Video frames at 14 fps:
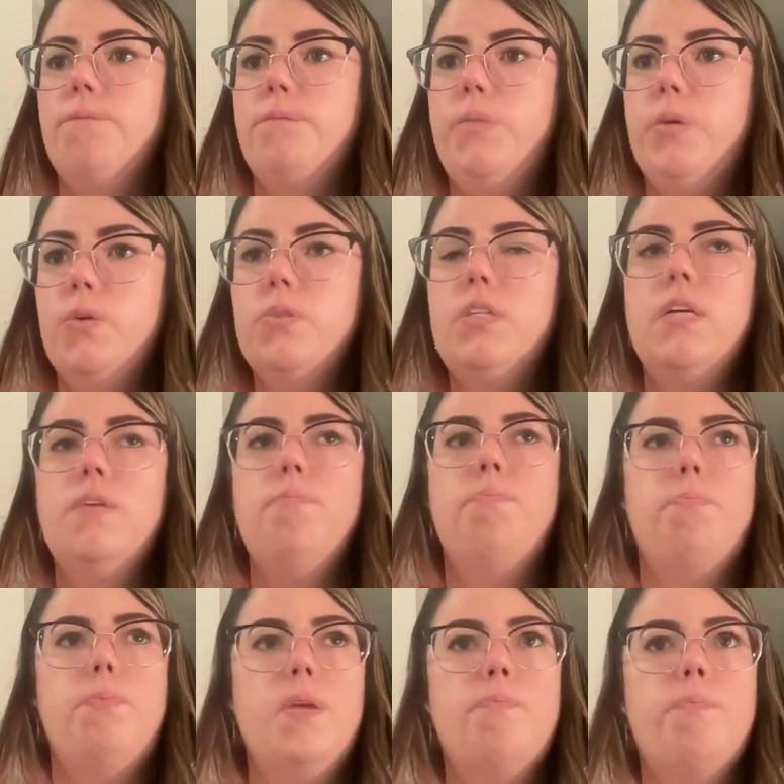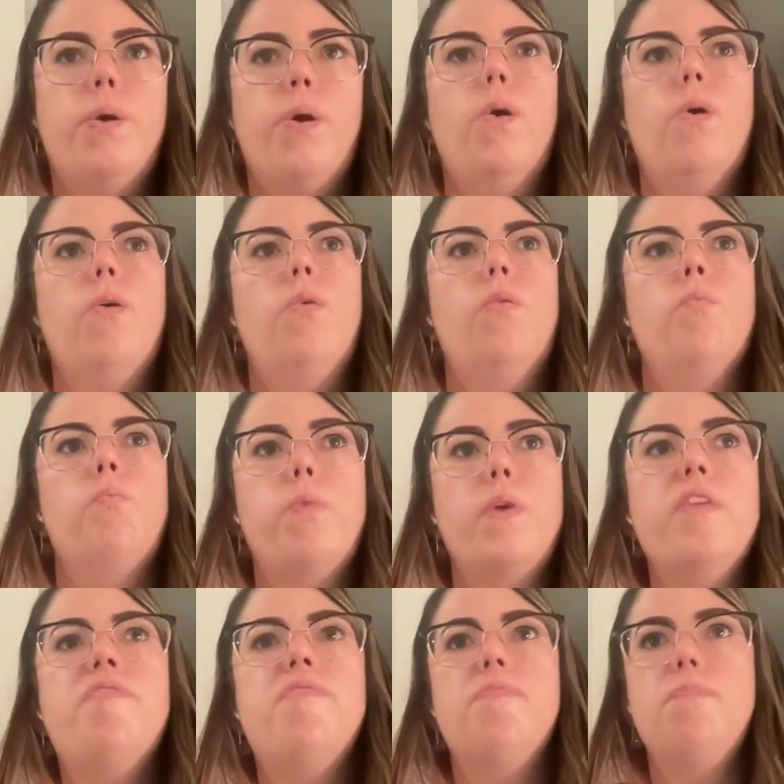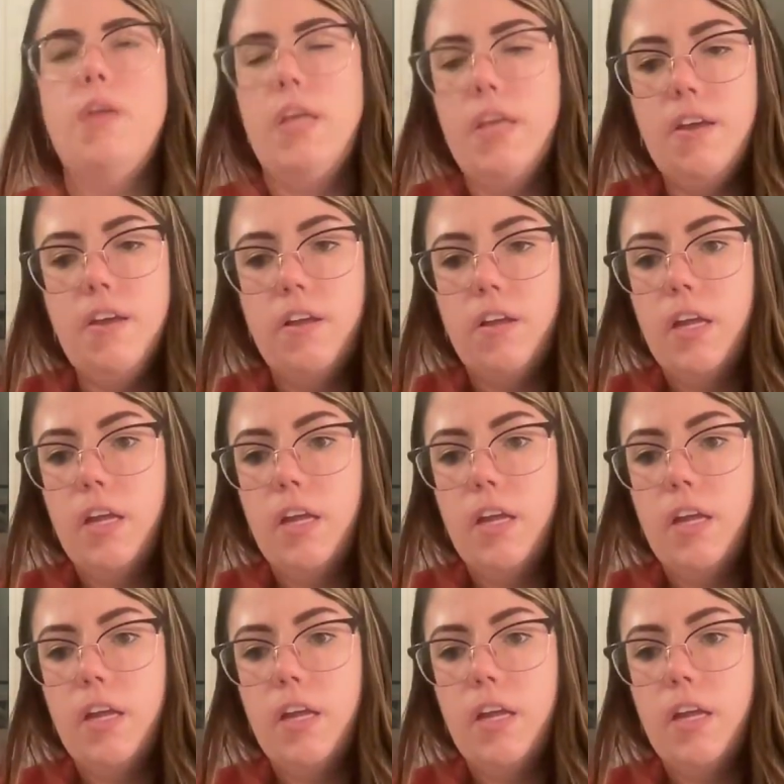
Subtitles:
building people with me